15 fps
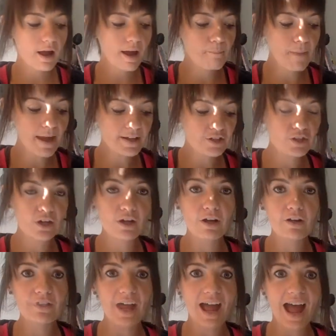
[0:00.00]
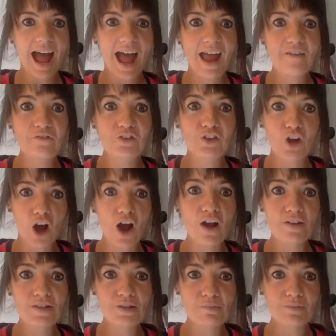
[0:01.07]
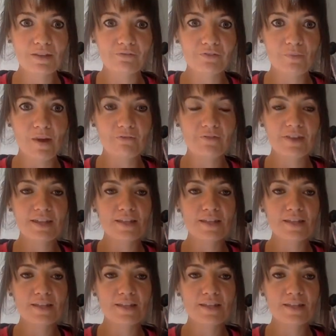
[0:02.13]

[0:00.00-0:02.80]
make sure that I've got something from everything.